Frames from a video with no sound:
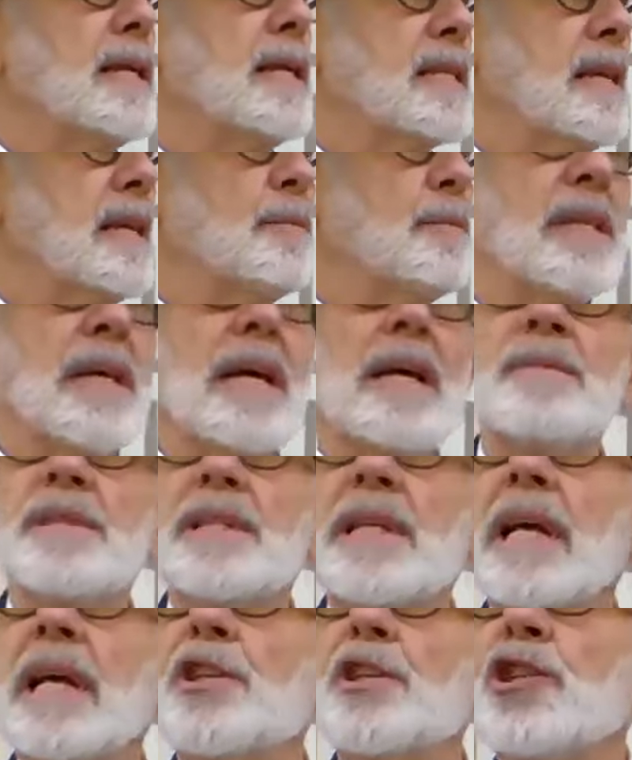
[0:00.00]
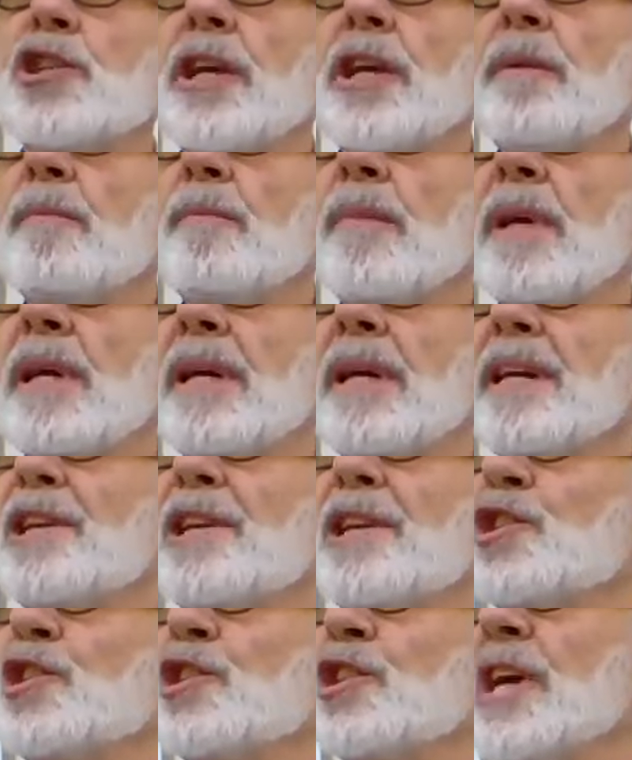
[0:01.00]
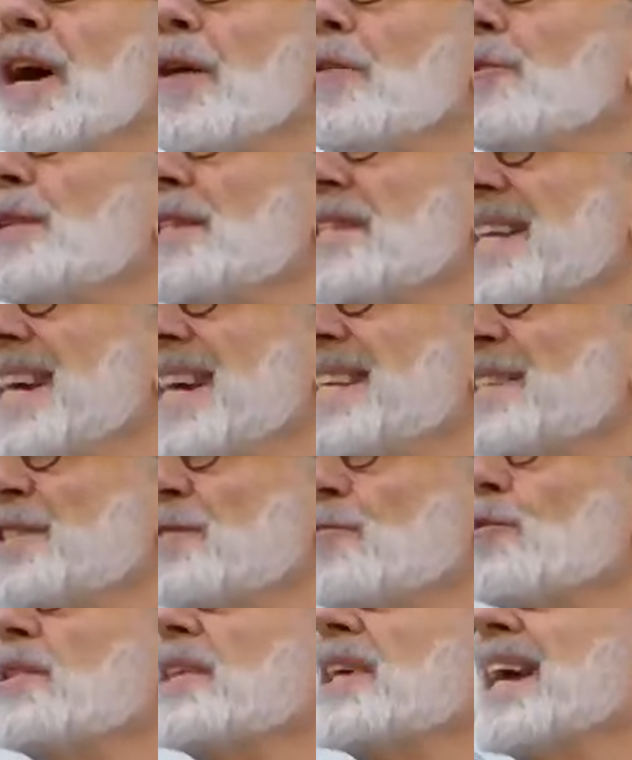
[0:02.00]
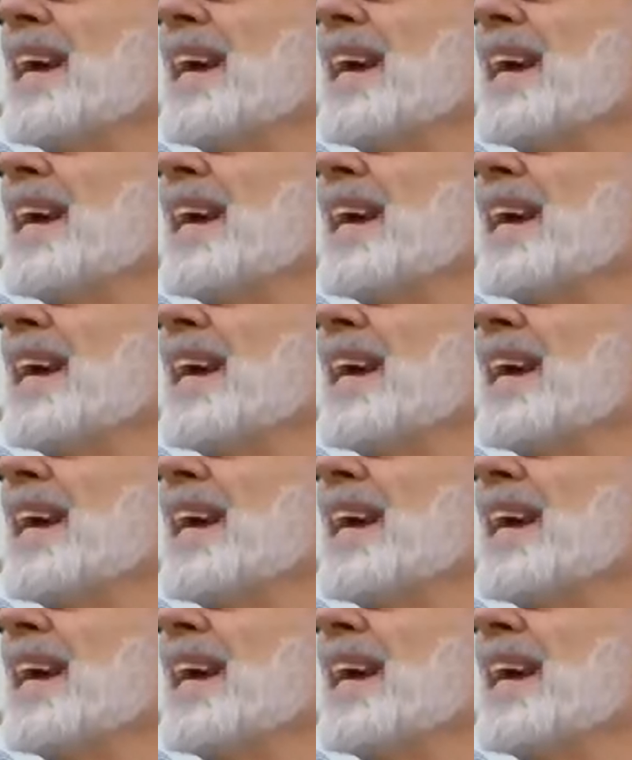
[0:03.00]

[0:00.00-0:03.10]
Sometimes Hashem showers us with